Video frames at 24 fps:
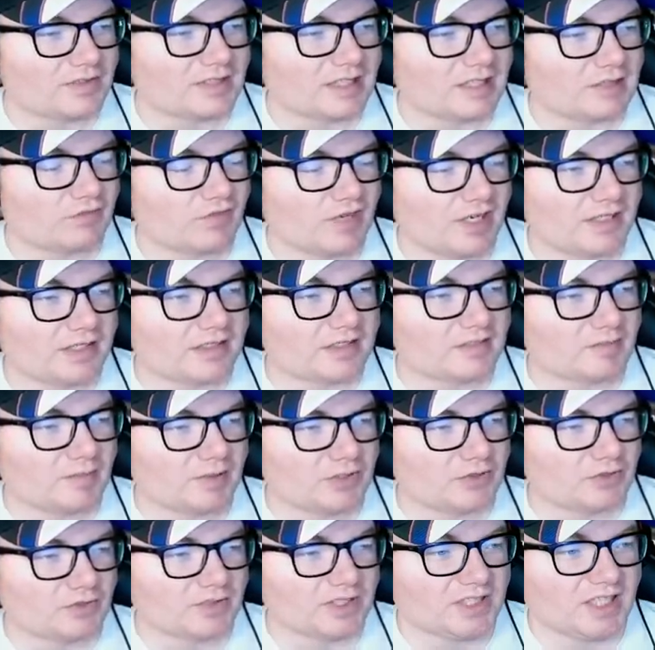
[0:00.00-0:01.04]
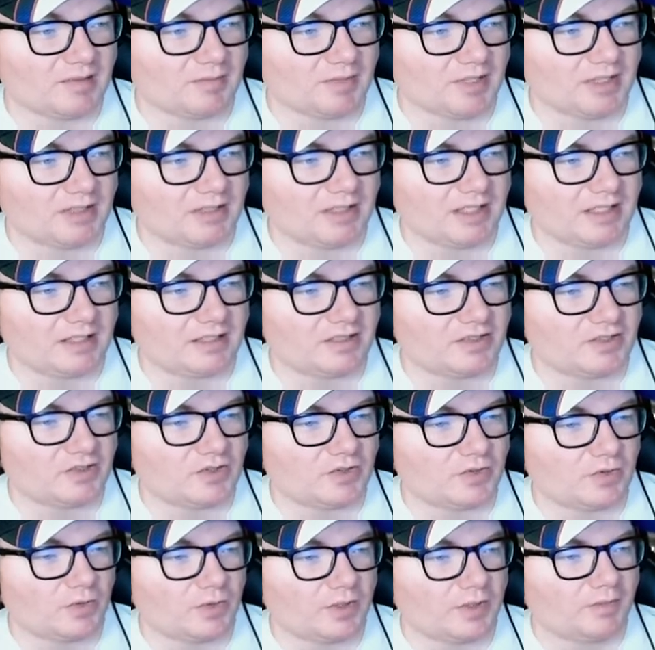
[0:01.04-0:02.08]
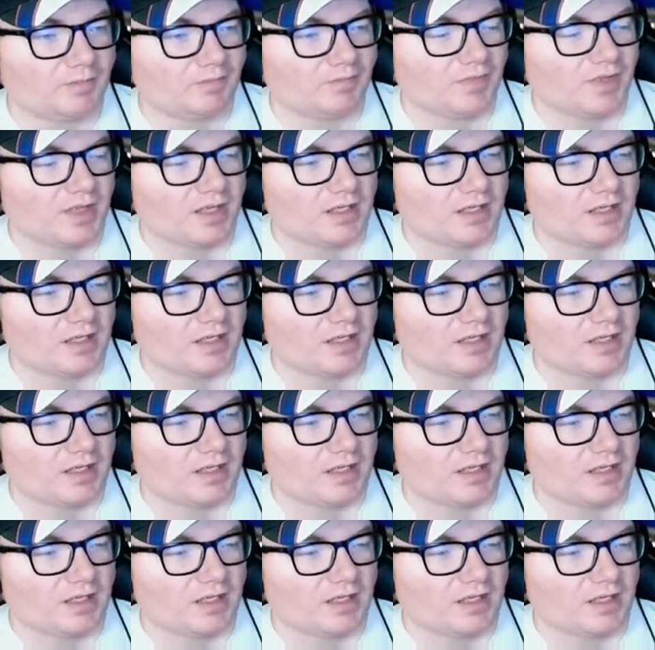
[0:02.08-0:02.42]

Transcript: as like finding a special time in the day to do it.